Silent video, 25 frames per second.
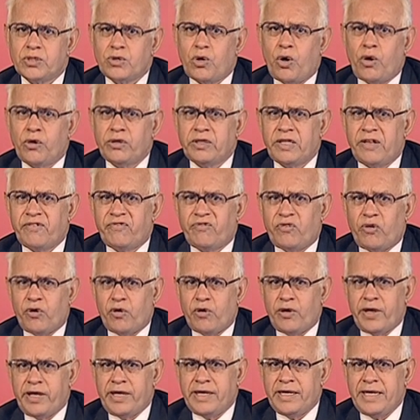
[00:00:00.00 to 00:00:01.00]
on the
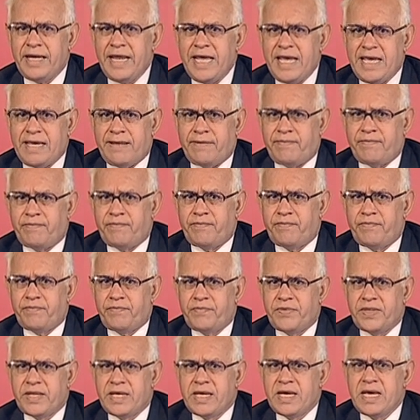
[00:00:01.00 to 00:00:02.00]
following day,
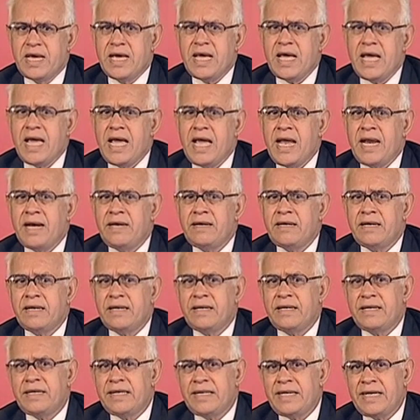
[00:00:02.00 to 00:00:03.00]
and
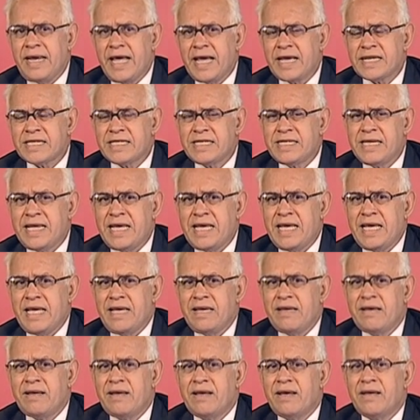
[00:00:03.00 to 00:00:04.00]
next day
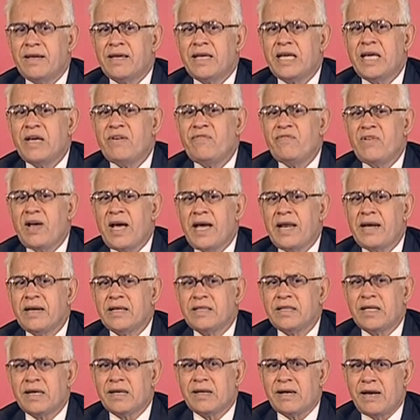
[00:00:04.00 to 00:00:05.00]
give
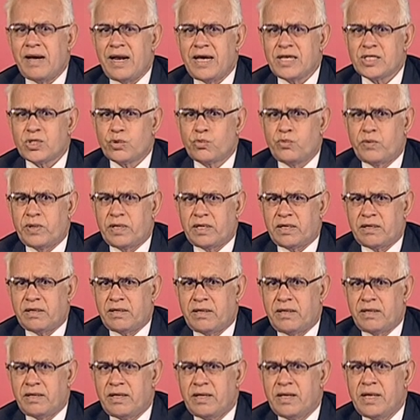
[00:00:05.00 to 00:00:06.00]
another classwork.
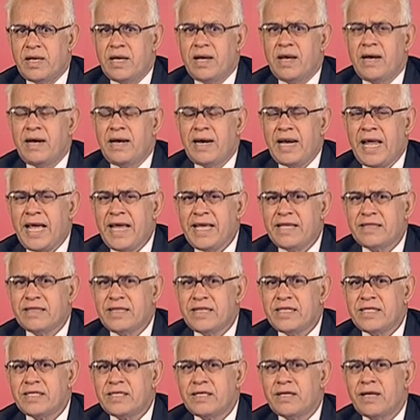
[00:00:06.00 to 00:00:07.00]
Like
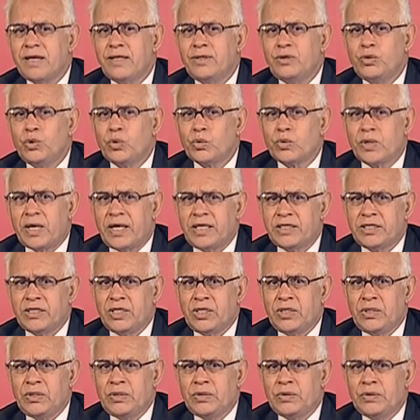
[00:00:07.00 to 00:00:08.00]
this you
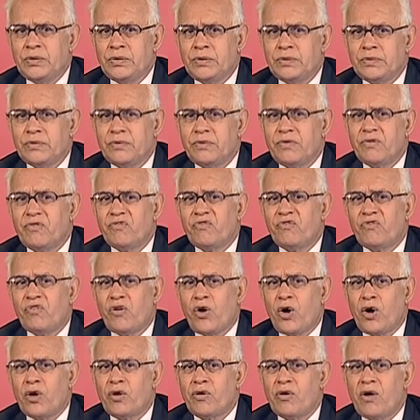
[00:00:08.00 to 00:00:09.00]
continue
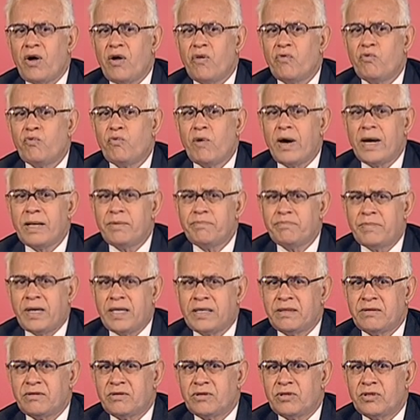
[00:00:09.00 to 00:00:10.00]
for 1
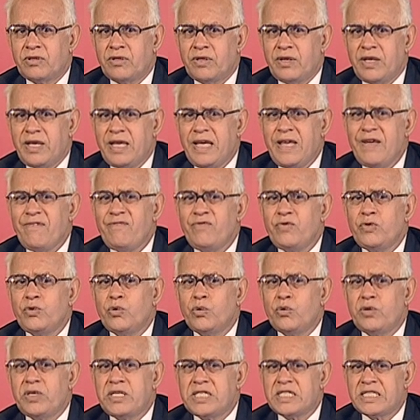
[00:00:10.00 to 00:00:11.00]
month if you
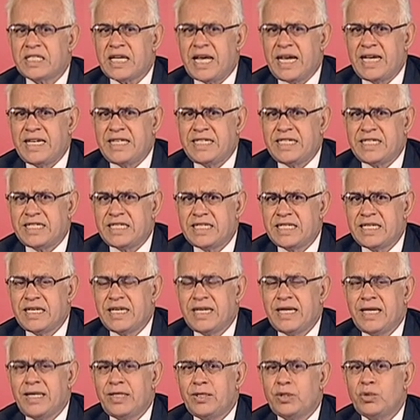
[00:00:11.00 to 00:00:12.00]
decide
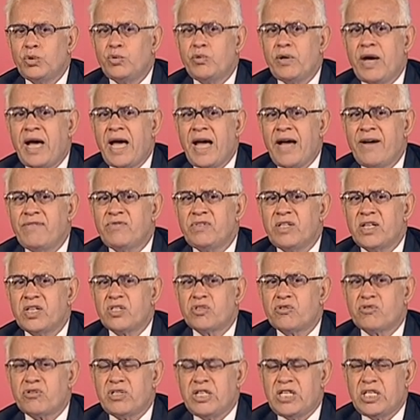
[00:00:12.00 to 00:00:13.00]
to have the
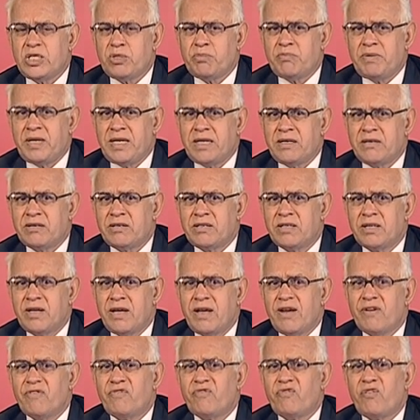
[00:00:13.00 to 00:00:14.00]
treatment
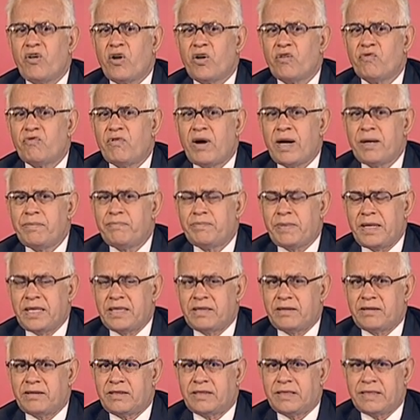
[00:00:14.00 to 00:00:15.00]
for 1
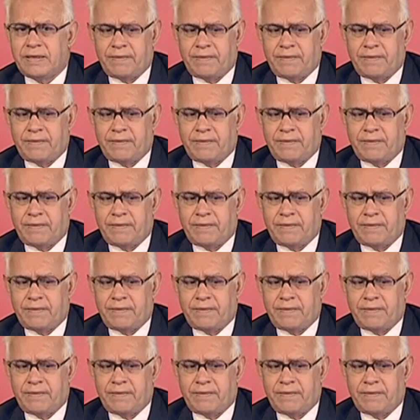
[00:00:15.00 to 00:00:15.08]
month.